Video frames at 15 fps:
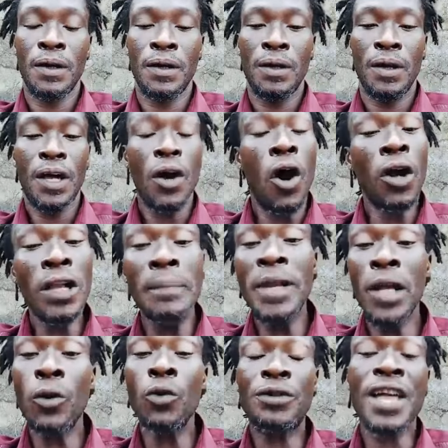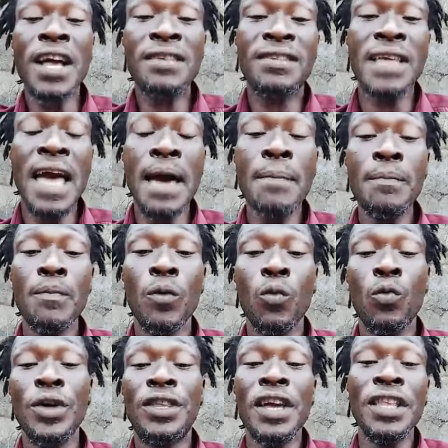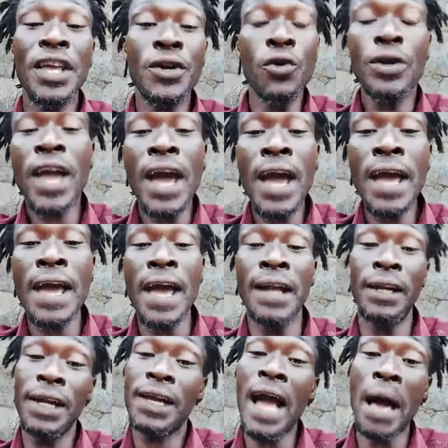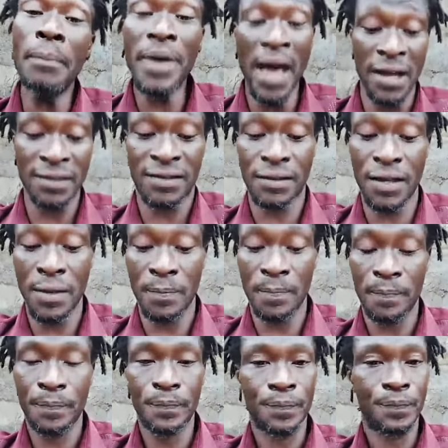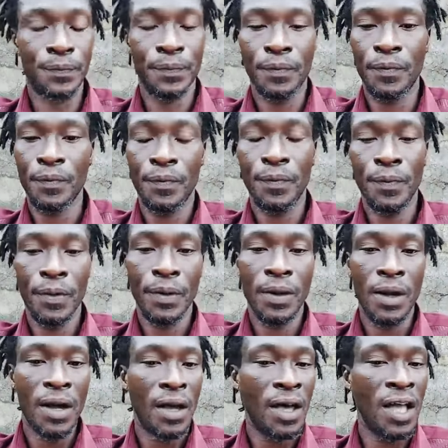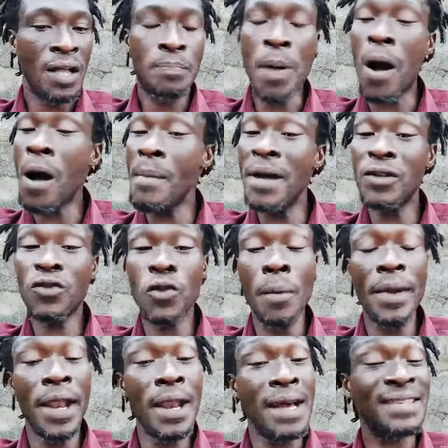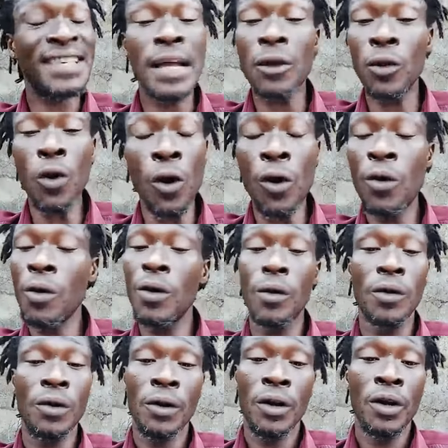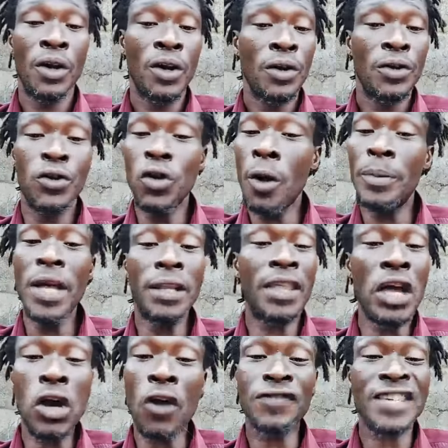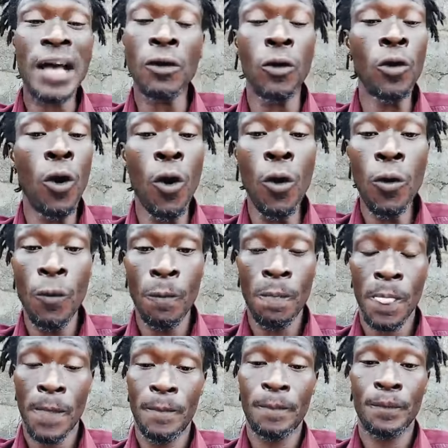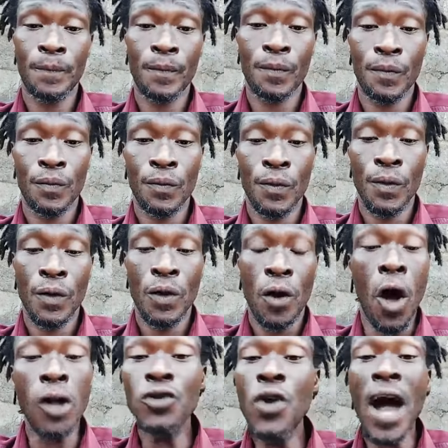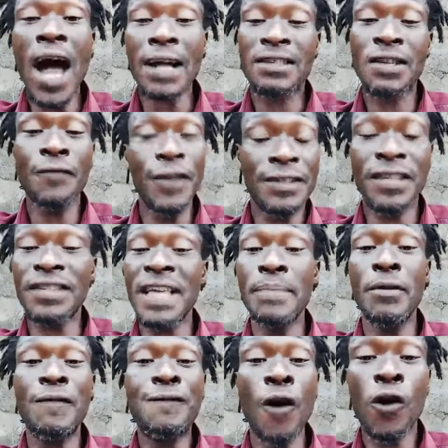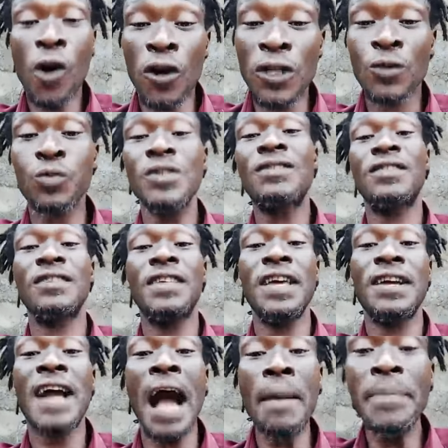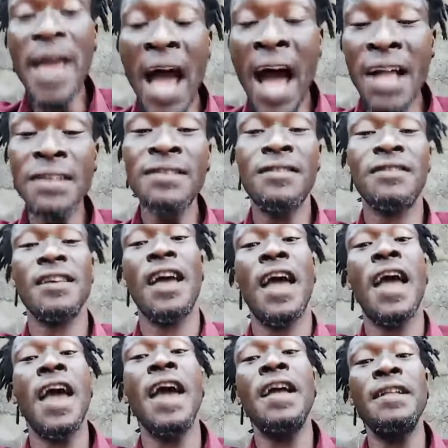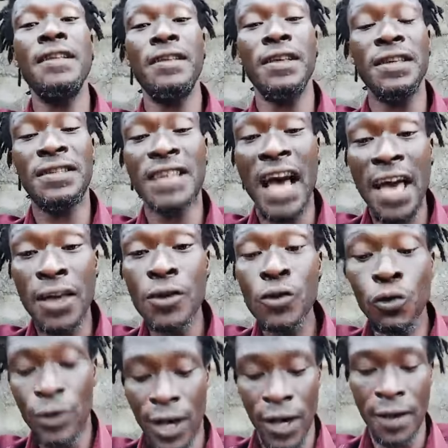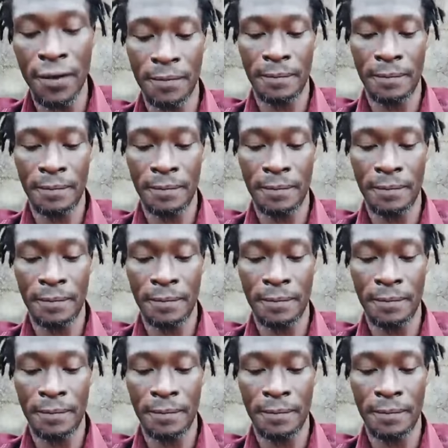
They only be they do things them within the UK and the Gambians them. Empowerment's not be then at Salono. You know, they think of Salono. All your activities then be focused with the Gambians and inside UK.